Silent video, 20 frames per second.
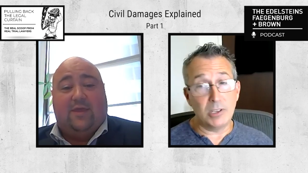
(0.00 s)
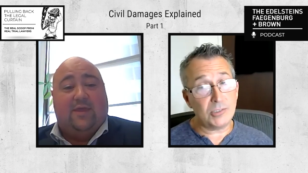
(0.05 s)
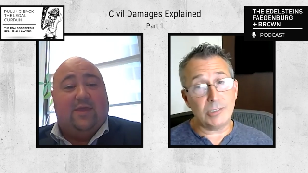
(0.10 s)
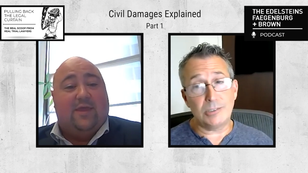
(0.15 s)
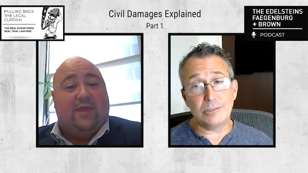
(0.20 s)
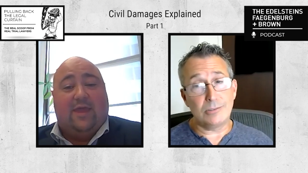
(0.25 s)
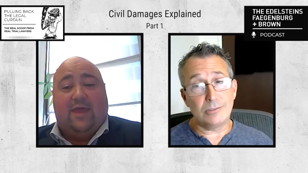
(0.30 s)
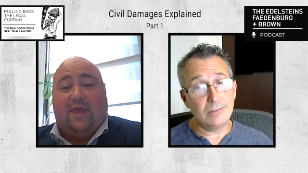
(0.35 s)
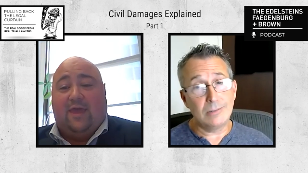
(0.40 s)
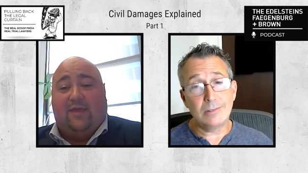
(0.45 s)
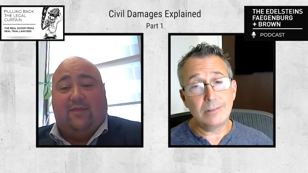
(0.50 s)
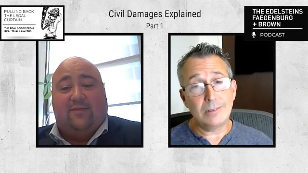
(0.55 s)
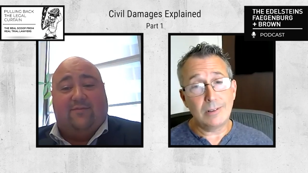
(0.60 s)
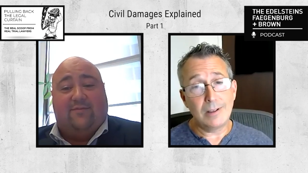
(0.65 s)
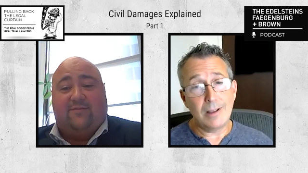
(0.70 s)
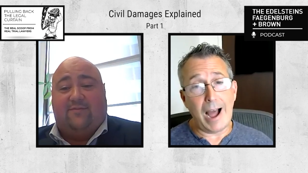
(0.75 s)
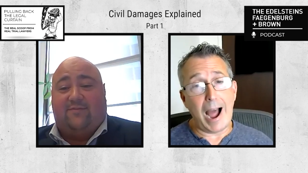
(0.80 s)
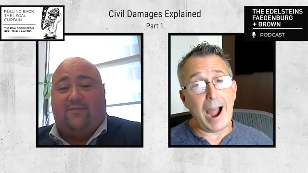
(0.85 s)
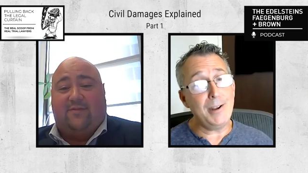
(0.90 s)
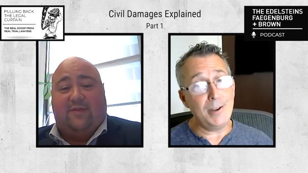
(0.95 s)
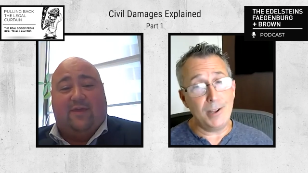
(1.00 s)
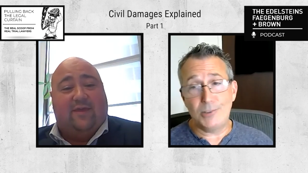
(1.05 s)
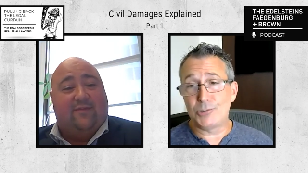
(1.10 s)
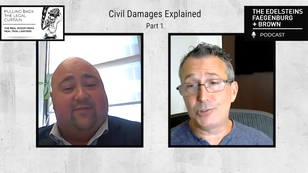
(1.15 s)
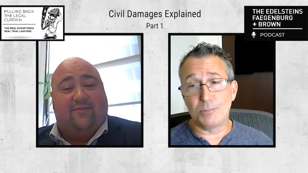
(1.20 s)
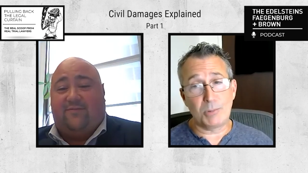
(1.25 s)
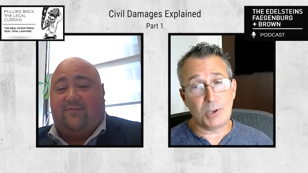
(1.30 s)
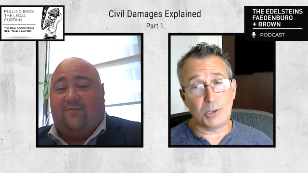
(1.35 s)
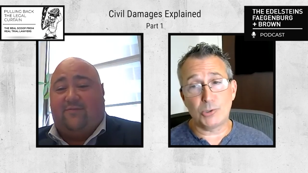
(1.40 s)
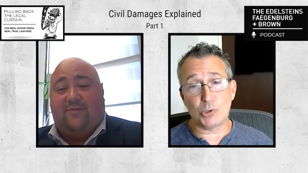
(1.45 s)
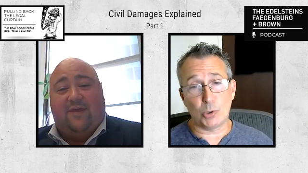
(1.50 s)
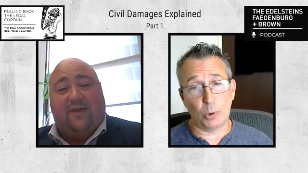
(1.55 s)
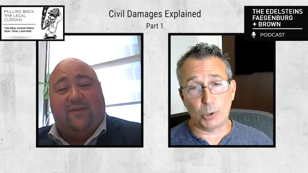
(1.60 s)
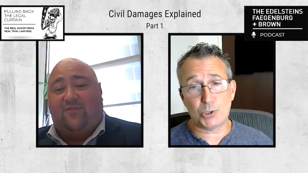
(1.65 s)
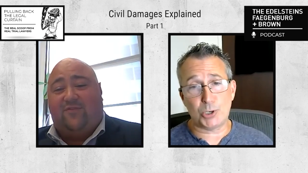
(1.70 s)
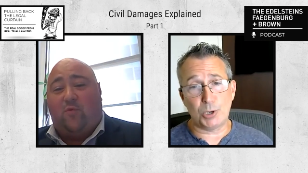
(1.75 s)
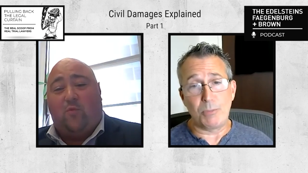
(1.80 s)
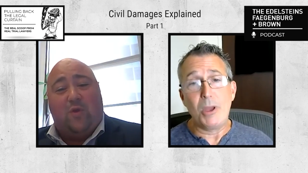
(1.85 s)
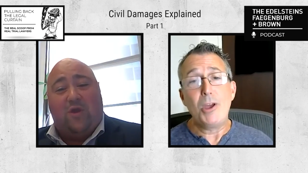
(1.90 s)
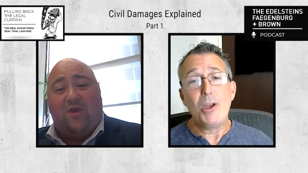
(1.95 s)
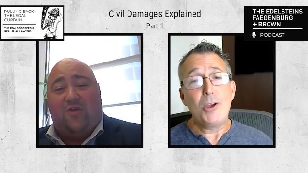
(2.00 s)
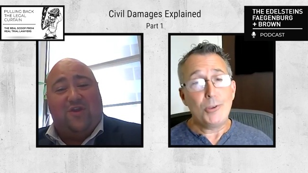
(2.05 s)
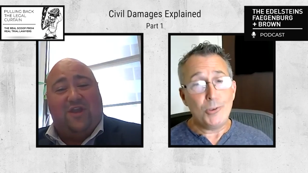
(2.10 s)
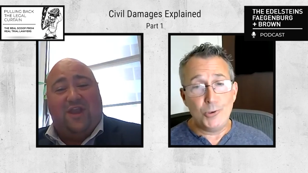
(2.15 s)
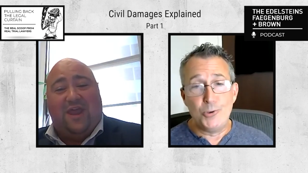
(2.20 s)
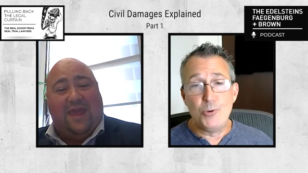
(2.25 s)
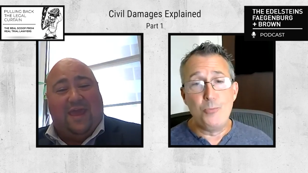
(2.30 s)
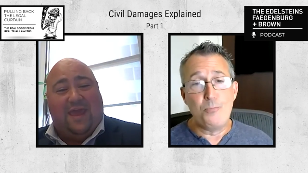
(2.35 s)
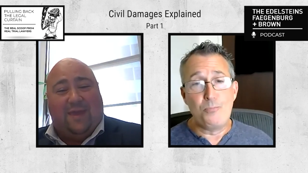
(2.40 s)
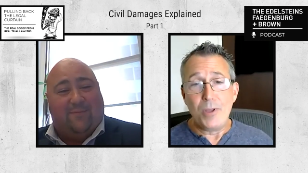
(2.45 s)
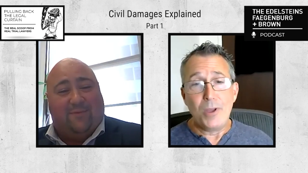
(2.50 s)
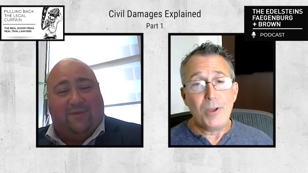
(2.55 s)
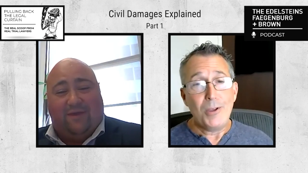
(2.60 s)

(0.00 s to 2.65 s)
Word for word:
Speaker 1: Listen, I need it's, some consortium. weird name.